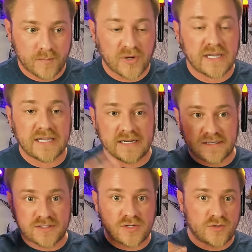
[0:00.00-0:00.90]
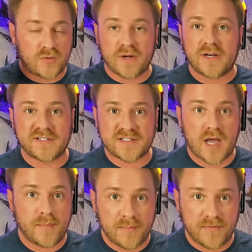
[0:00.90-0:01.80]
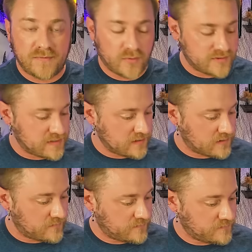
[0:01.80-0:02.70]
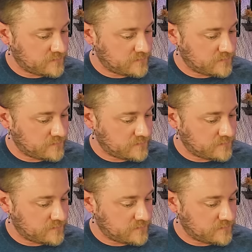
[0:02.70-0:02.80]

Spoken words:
Bringing it into an unstoppable force here.